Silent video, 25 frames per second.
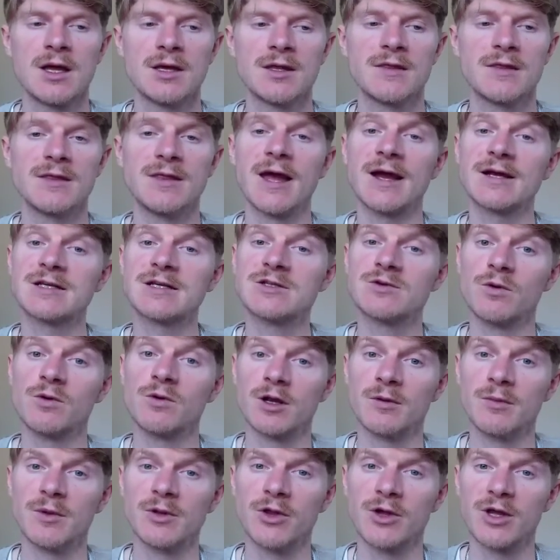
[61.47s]
Next, we're going to
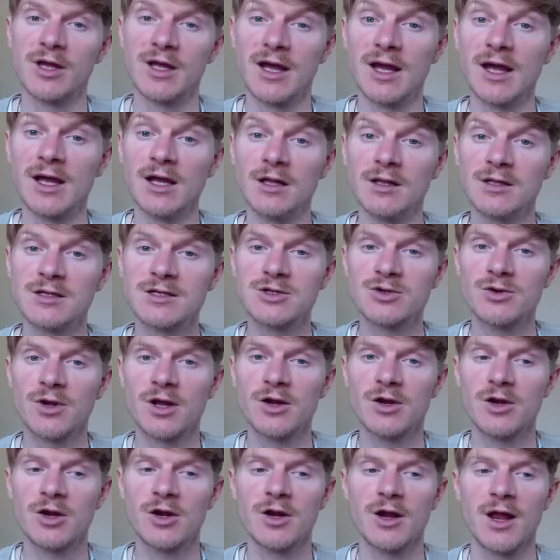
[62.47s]
be looking at
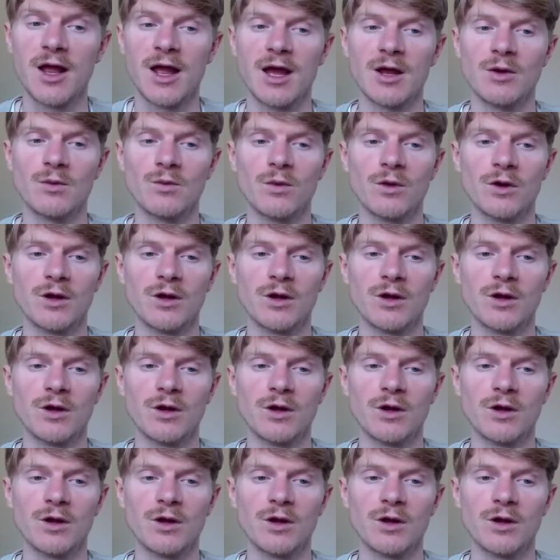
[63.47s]
Illustrator, and we're